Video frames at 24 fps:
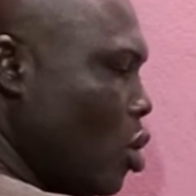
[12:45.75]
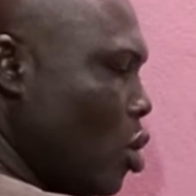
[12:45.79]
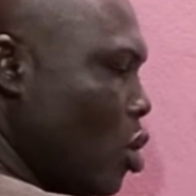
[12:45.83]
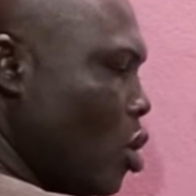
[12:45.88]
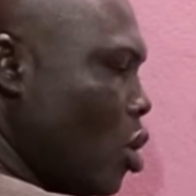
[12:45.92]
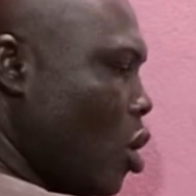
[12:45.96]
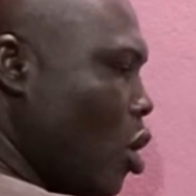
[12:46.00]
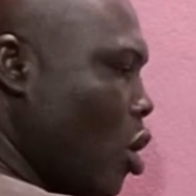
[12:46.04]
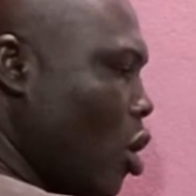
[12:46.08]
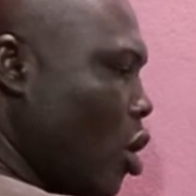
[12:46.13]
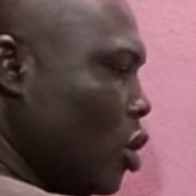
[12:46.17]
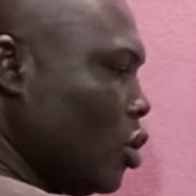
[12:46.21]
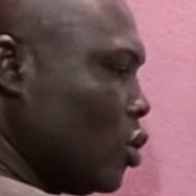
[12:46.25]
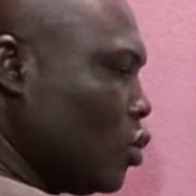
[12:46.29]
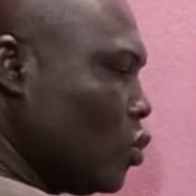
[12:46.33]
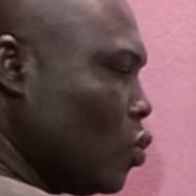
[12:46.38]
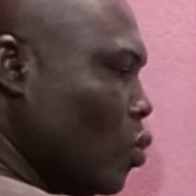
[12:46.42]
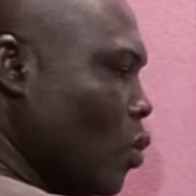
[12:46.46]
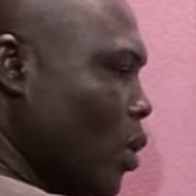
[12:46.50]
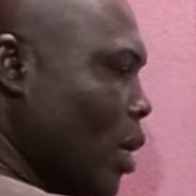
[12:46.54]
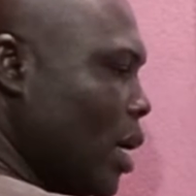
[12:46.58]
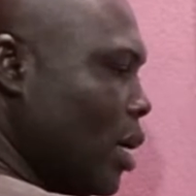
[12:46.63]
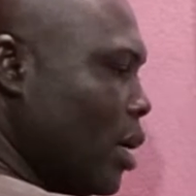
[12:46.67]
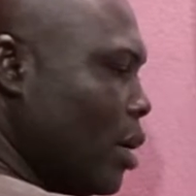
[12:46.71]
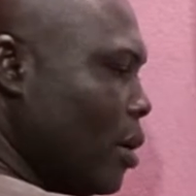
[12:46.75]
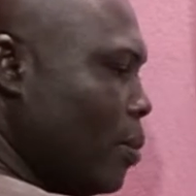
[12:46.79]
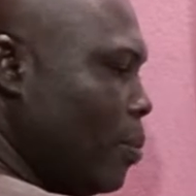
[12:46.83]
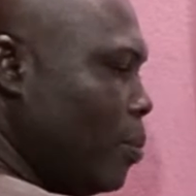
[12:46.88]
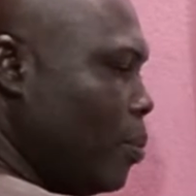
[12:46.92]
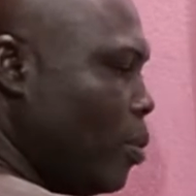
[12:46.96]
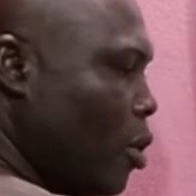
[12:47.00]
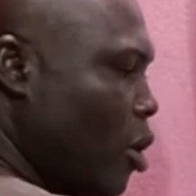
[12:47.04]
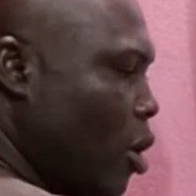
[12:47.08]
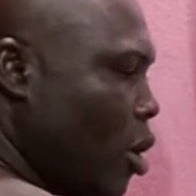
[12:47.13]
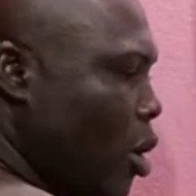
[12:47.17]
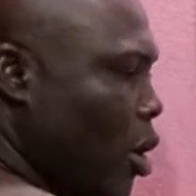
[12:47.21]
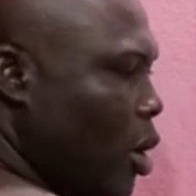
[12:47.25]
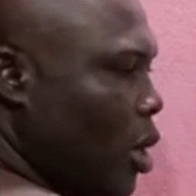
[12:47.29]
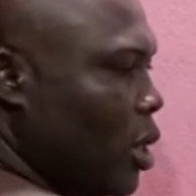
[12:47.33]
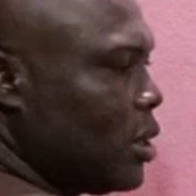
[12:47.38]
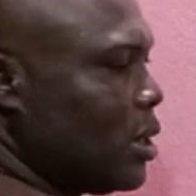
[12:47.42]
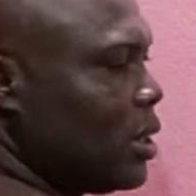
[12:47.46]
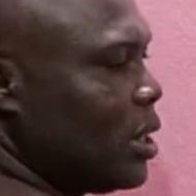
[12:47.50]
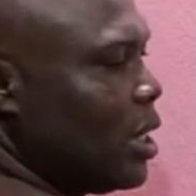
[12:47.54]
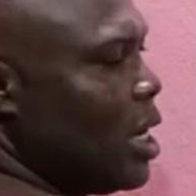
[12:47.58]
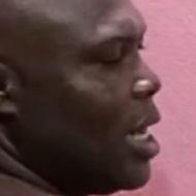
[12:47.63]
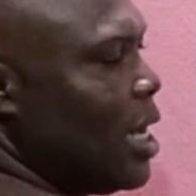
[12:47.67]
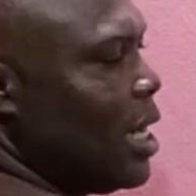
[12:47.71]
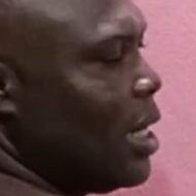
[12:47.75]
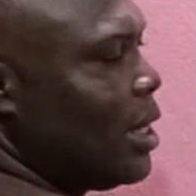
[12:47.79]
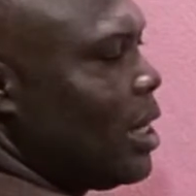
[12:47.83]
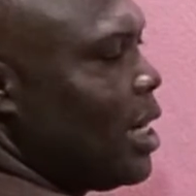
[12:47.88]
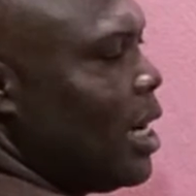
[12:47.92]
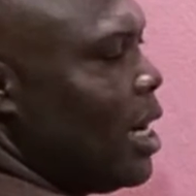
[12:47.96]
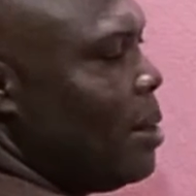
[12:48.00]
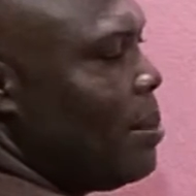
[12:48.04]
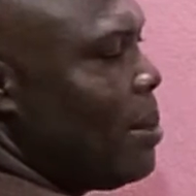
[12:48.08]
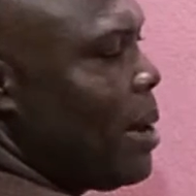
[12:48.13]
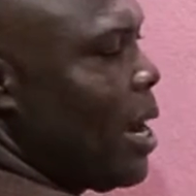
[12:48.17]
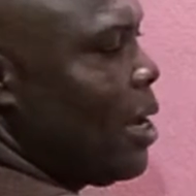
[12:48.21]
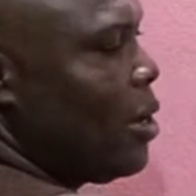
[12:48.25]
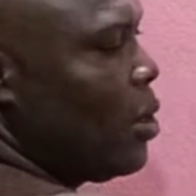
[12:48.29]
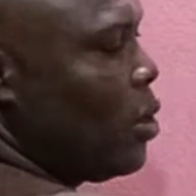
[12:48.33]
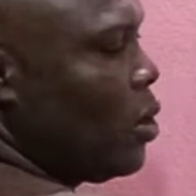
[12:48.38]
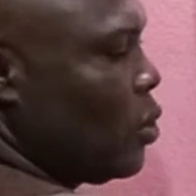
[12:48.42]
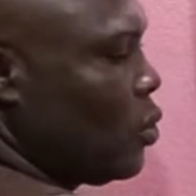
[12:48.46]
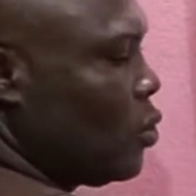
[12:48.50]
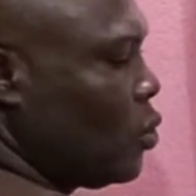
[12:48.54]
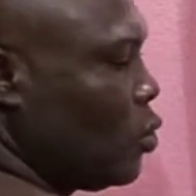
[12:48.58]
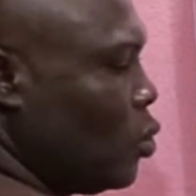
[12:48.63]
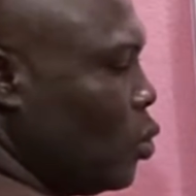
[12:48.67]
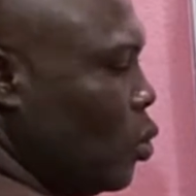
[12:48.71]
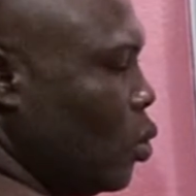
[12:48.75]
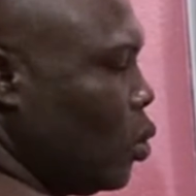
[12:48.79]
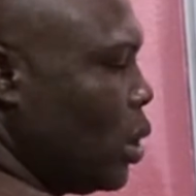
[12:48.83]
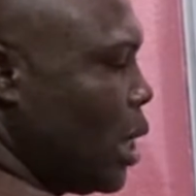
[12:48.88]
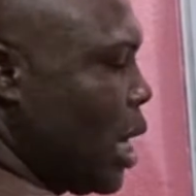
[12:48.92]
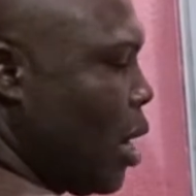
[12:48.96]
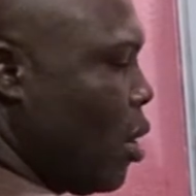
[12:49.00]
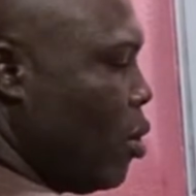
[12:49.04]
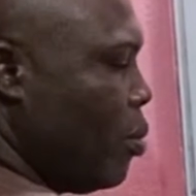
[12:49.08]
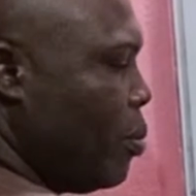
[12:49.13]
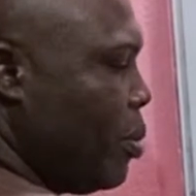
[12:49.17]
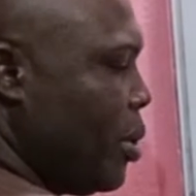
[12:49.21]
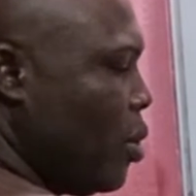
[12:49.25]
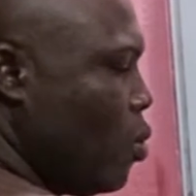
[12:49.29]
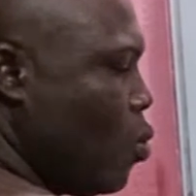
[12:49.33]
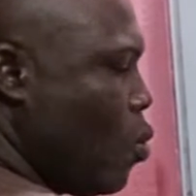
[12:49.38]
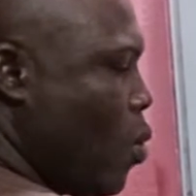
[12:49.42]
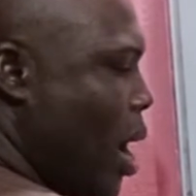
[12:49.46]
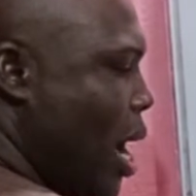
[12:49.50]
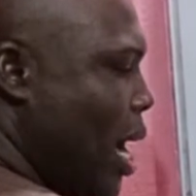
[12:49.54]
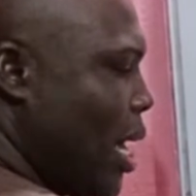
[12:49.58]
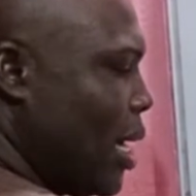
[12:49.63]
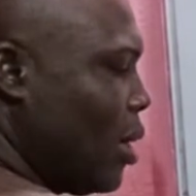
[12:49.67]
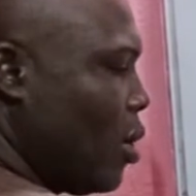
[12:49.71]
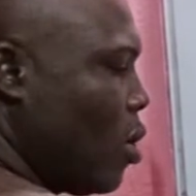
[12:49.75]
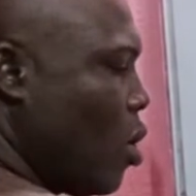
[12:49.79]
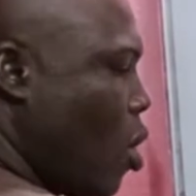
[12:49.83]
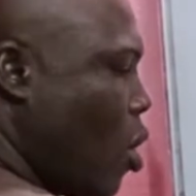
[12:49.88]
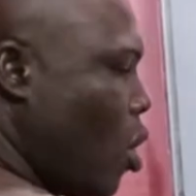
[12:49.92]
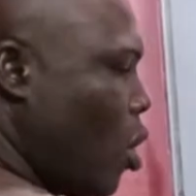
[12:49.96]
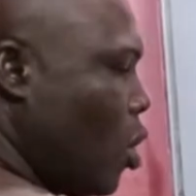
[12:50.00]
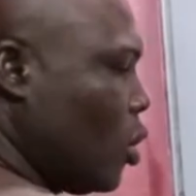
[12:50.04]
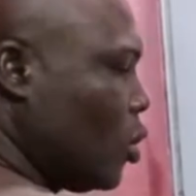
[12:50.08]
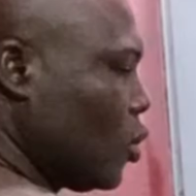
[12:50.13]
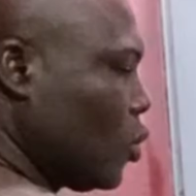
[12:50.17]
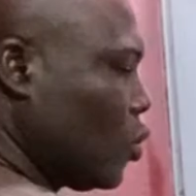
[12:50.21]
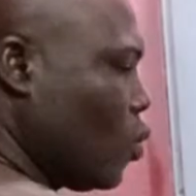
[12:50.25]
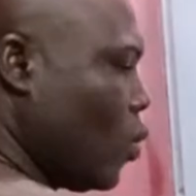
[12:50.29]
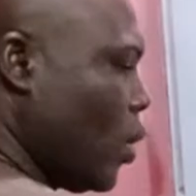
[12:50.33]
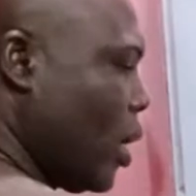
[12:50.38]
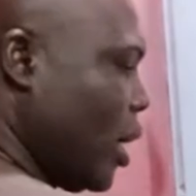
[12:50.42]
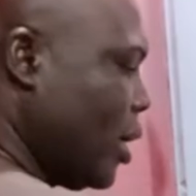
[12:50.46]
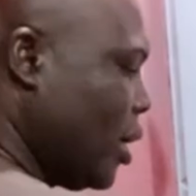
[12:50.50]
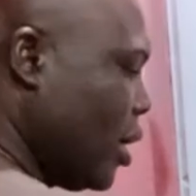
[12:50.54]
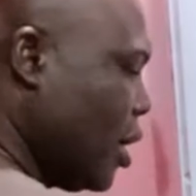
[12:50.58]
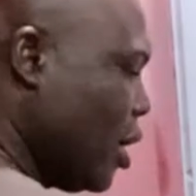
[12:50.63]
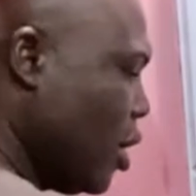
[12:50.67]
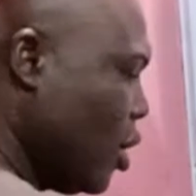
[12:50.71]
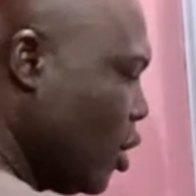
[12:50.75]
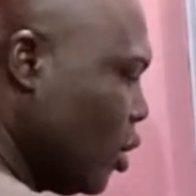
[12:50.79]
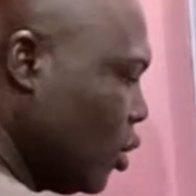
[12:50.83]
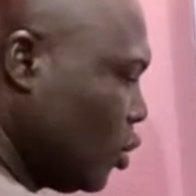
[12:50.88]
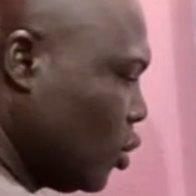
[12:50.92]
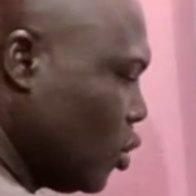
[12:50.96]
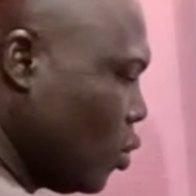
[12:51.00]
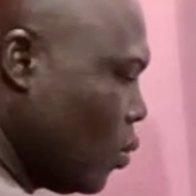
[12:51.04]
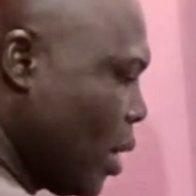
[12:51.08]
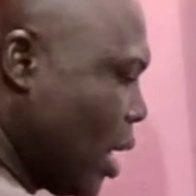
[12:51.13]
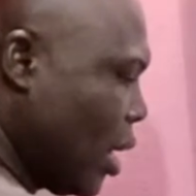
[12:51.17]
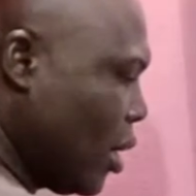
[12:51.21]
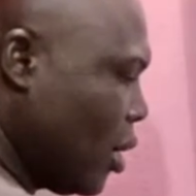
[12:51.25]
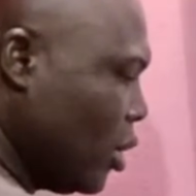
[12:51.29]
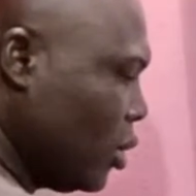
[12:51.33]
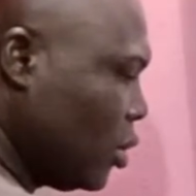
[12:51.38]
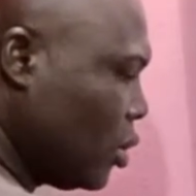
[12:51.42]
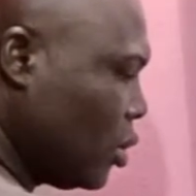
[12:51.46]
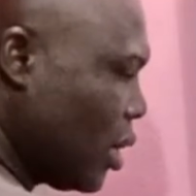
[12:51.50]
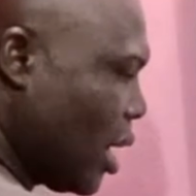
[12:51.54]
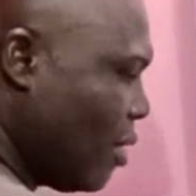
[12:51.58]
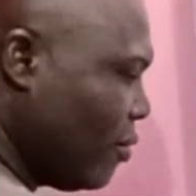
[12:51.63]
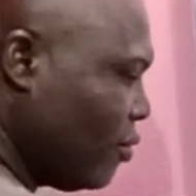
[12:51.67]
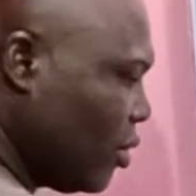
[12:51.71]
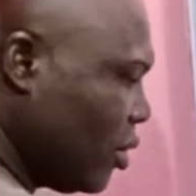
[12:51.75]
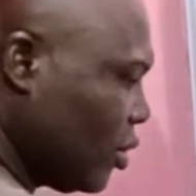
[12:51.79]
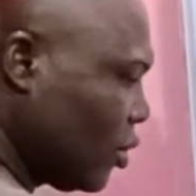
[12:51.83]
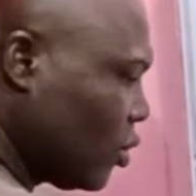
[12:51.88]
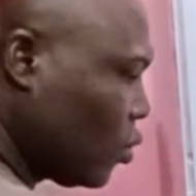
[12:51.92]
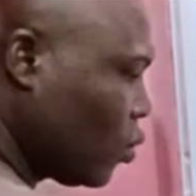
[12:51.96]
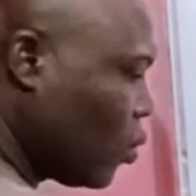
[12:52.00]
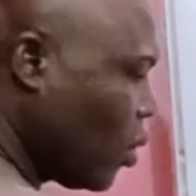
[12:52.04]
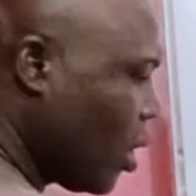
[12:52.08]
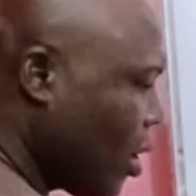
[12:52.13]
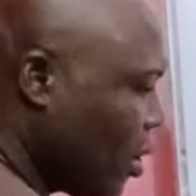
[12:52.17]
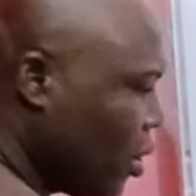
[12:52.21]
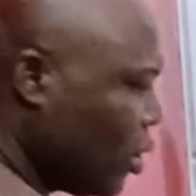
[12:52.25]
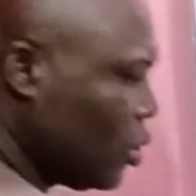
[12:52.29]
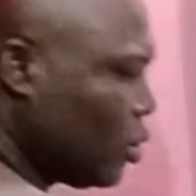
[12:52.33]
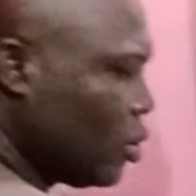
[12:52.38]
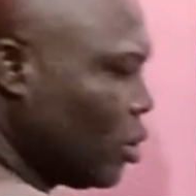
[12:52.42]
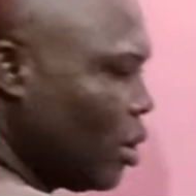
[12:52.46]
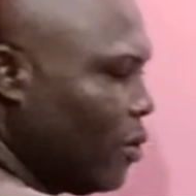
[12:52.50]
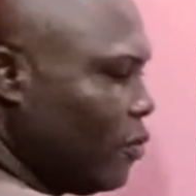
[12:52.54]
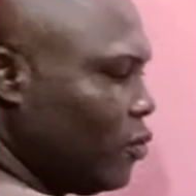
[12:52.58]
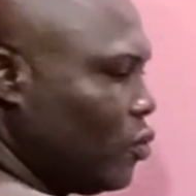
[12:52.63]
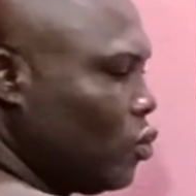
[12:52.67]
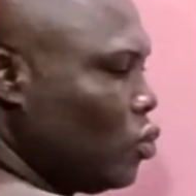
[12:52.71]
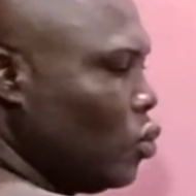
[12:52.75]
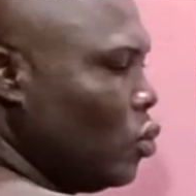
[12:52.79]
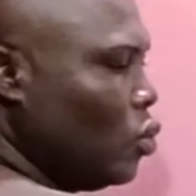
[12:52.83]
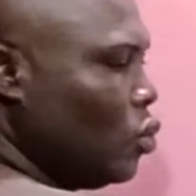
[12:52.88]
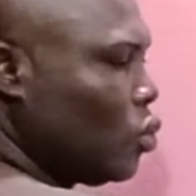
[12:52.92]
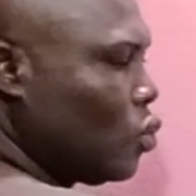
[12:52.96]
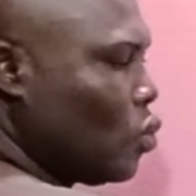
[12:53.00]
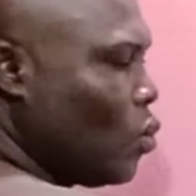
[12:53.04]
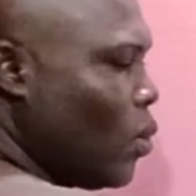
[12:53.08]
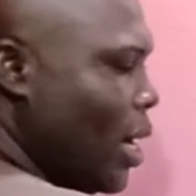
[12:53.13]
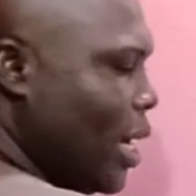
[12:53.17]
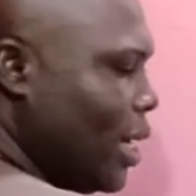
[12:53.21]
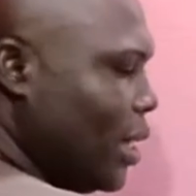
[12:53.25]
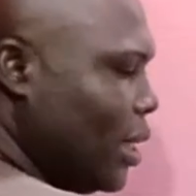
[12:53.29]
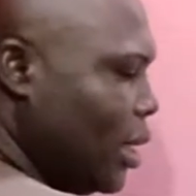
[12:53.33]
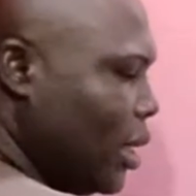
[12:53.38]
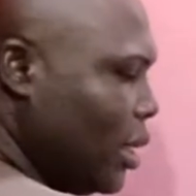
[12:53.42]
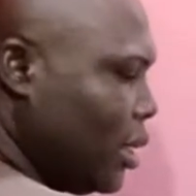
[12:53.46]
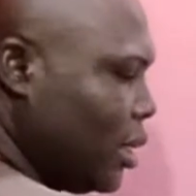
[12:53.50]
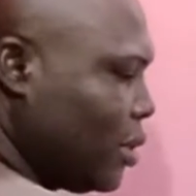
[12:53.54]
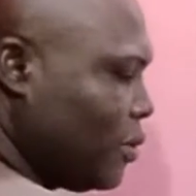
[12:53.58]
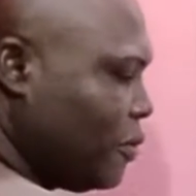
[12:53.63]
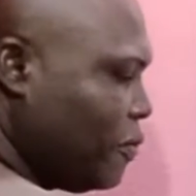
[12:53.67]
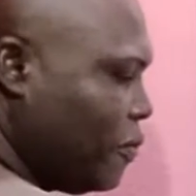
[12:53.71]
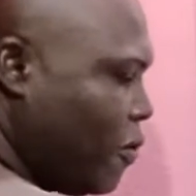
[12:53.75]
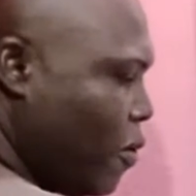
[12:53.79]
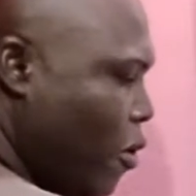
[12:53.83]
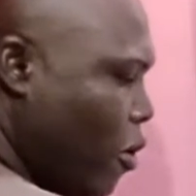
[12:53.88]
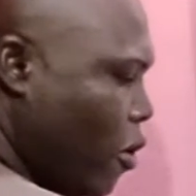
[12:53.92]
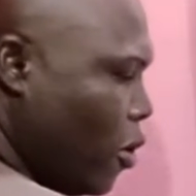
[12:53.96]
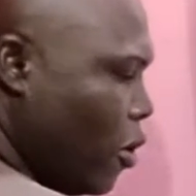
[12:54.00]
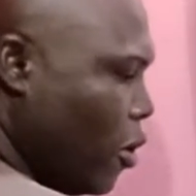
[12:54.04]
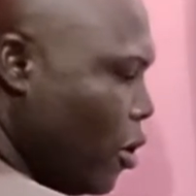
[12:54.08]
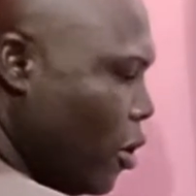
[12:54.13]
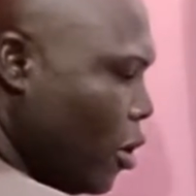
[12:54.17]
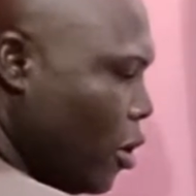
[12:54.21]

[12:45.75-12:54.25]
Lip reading: All squared plus 3 minus 2, that will be 1 all squared. So we are going to have the square root of 2 squared is 4